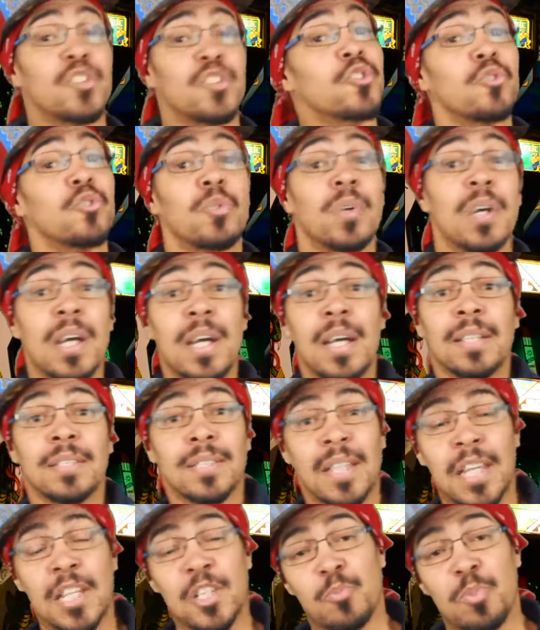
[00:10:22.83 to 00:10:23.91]
do
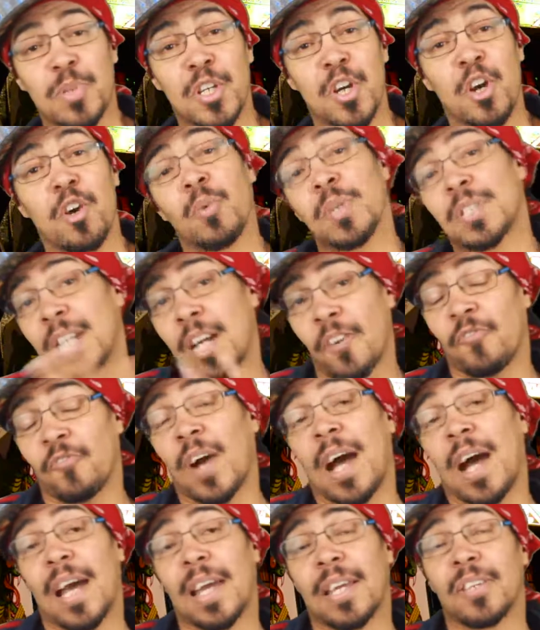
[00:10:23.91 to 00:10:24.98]
to HBO, which I
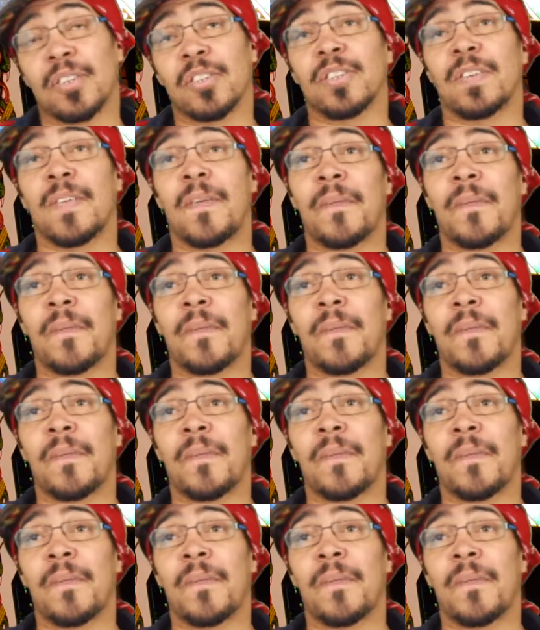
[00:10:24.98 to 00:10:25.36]
find